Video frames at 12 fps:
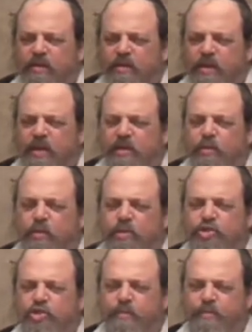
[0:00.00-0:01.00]
Like the word
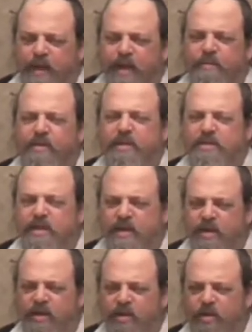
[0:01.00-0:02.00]
shomea means to
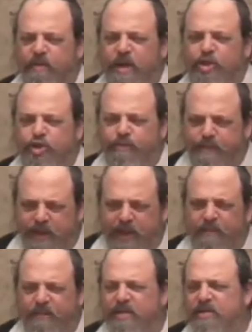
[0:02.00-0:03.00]
hear,
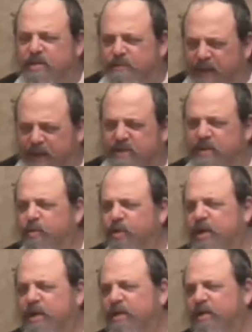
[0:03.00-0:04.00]
mashmiya means to make
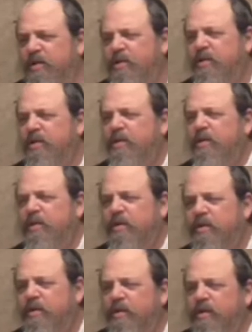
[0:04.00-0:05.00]
someone hear.
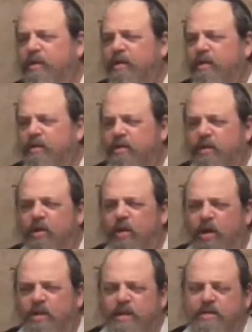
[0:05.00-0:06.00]
To
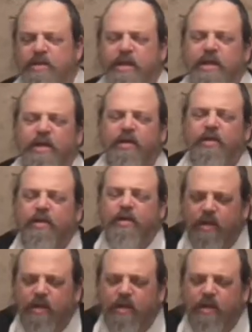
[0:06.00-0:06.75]
cause us to hear.